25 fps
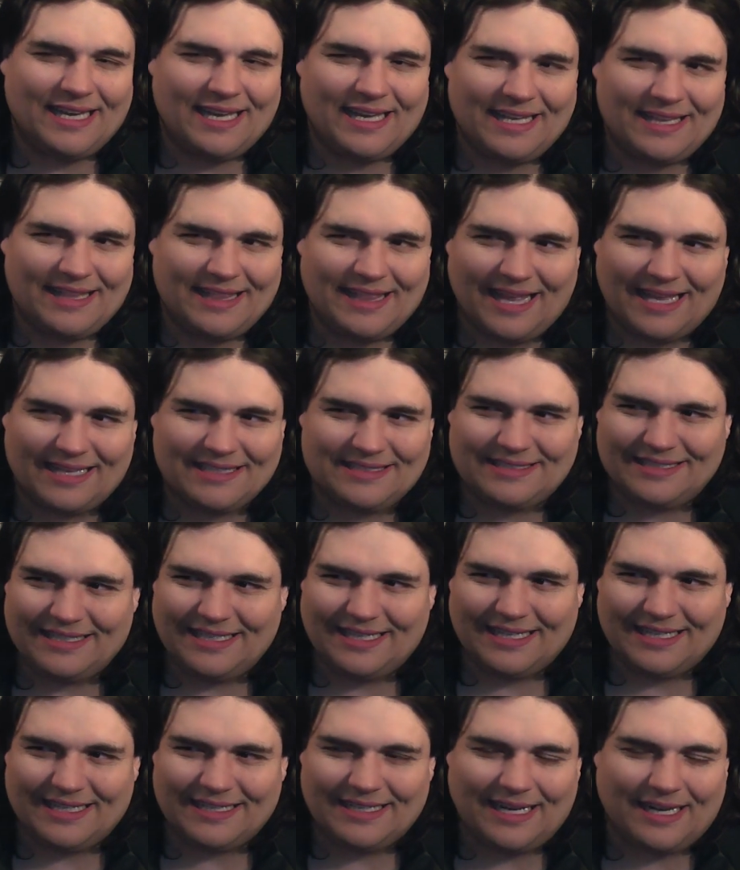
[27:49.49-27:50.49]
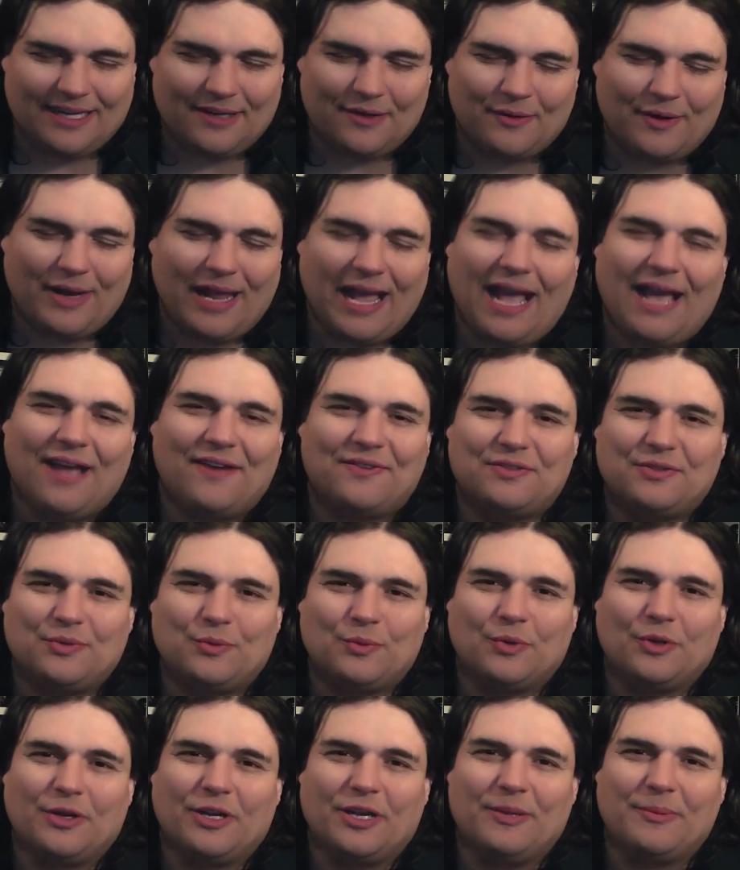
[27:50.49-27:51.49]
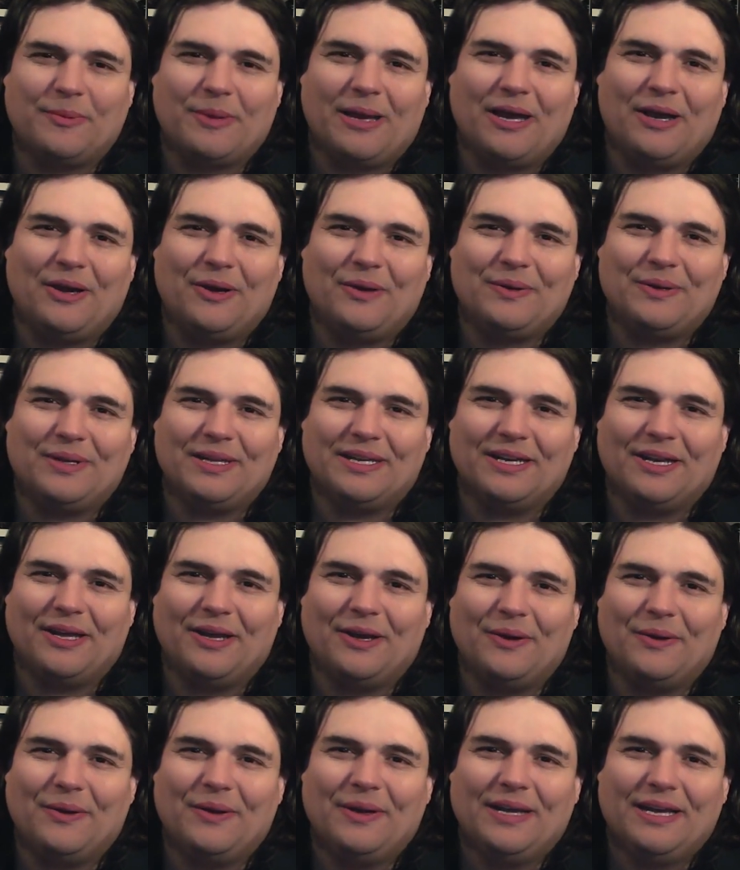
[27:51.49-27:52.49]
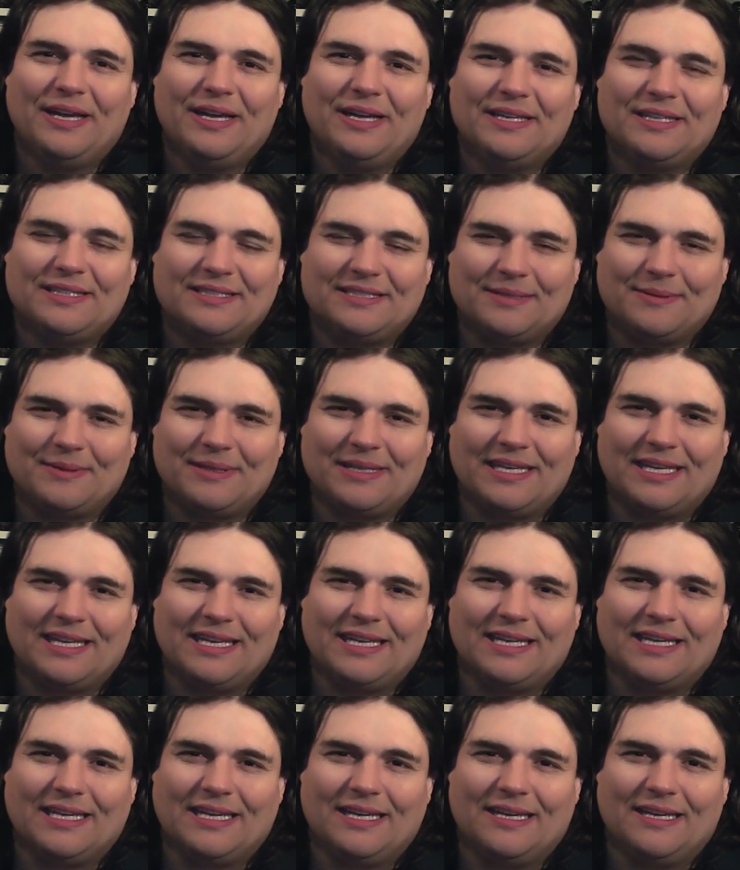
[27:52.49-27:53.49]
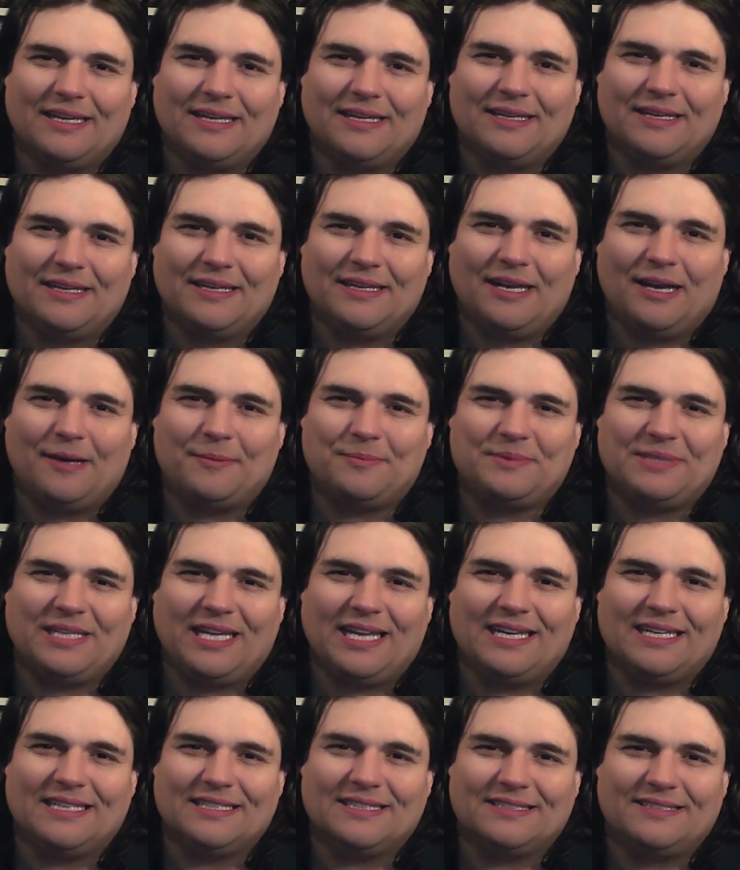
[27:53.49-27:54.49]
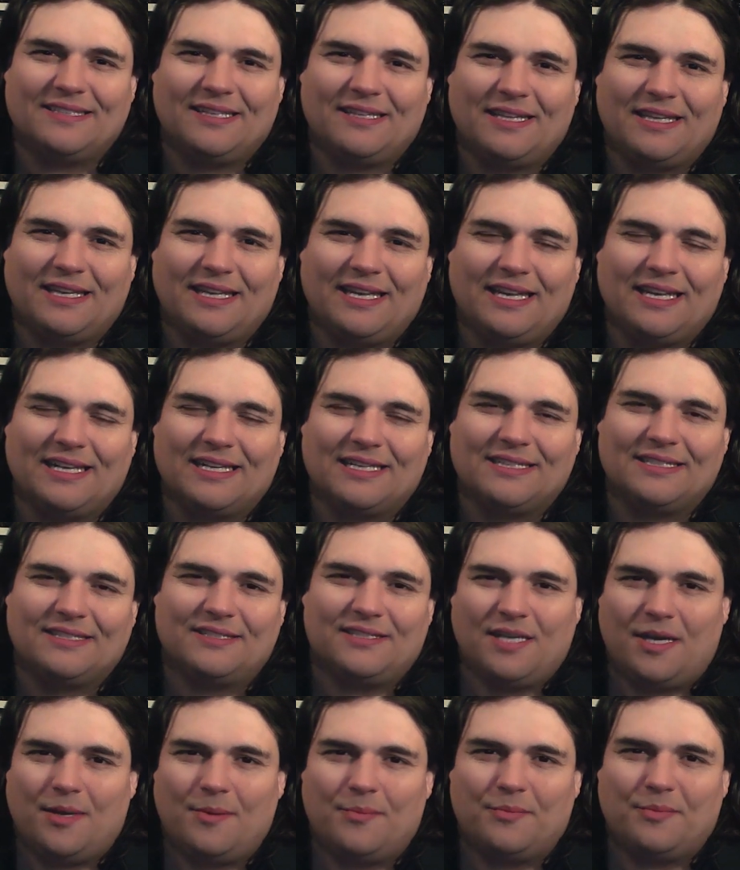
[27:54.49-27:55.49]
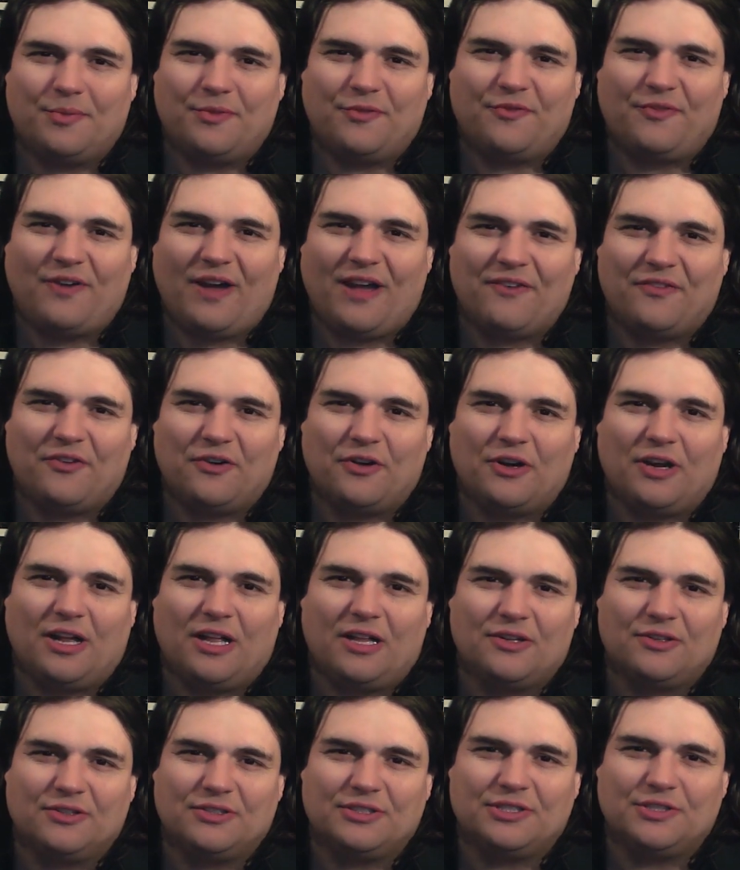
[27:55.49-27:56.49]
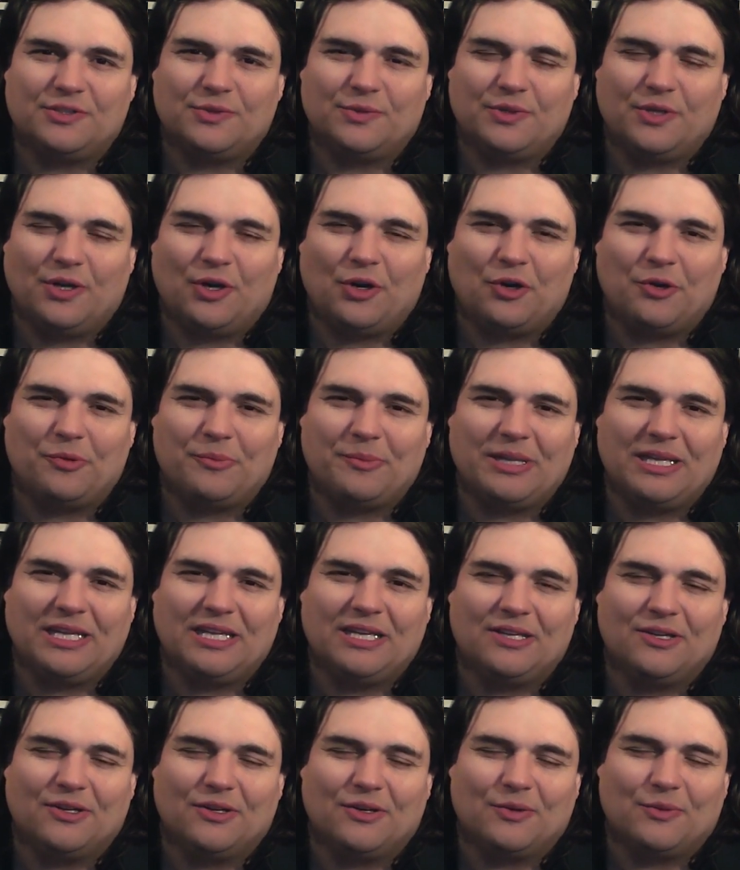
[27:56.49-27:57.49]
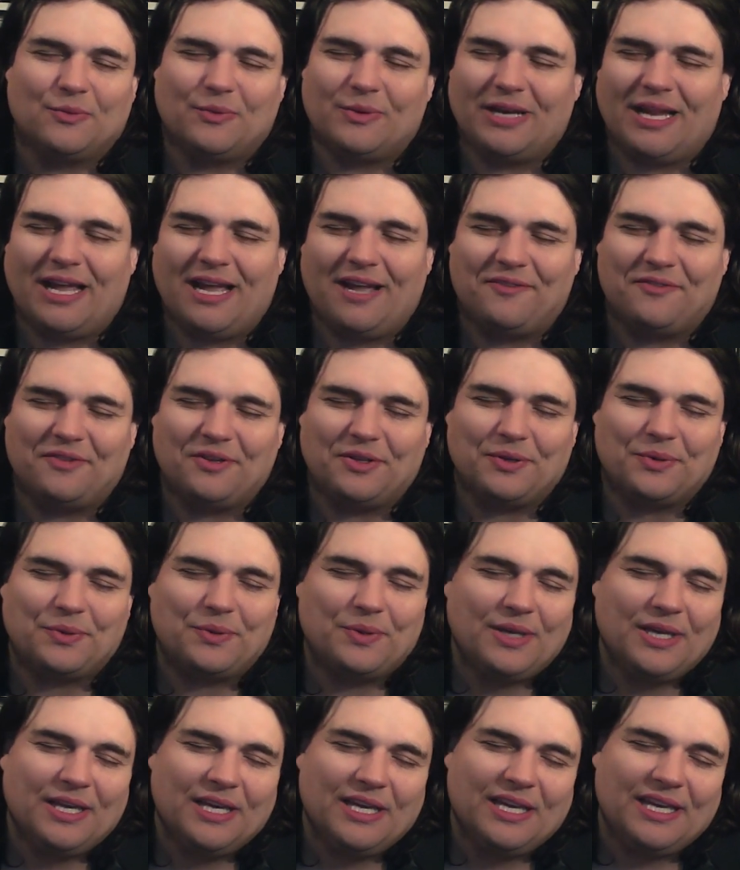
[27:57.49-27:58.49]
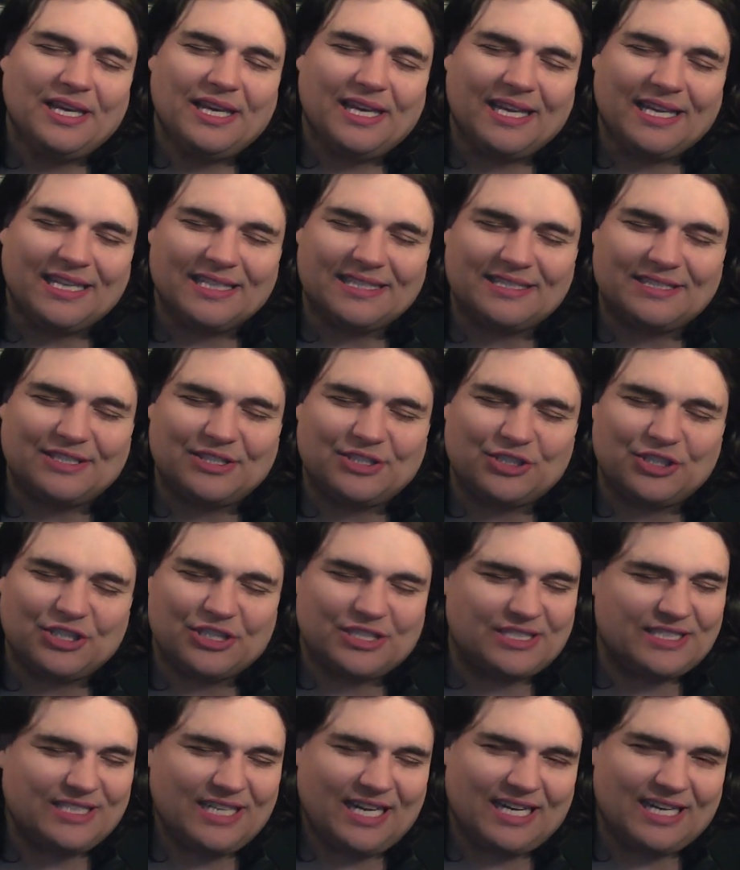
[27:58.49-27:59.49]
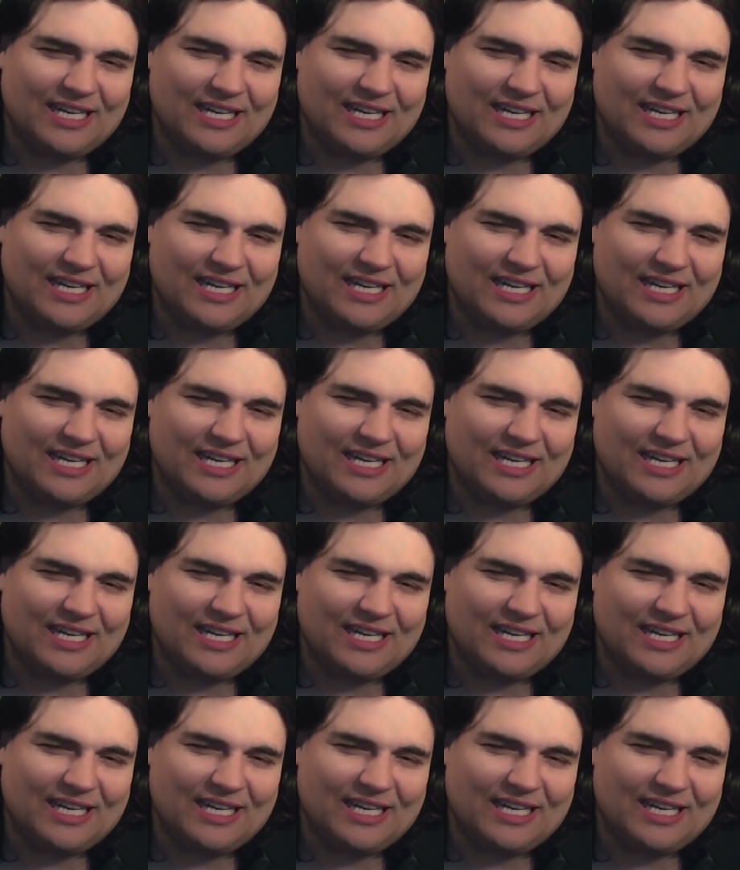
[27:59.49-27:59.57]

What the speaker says: that's it. I don't have to worry about something getting an update and suddenly needing to dump $500 into an army or what have you. It's just not an